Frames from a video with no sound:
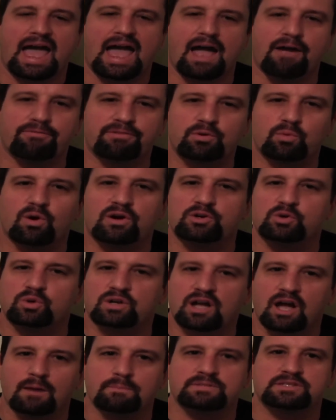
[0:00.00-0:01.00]
everyone who
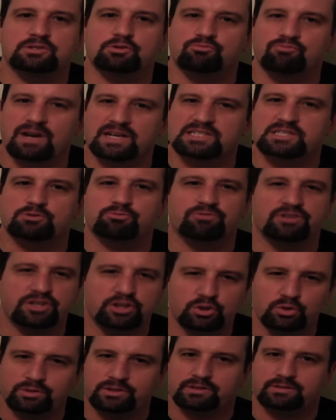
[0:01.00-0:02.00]
comes to Wrestle
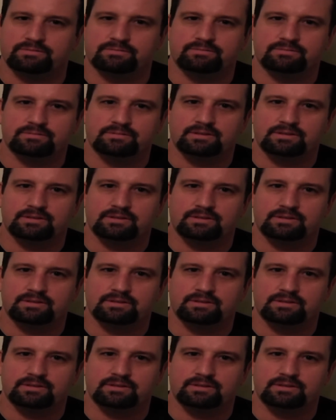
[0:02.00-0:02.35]
Reunion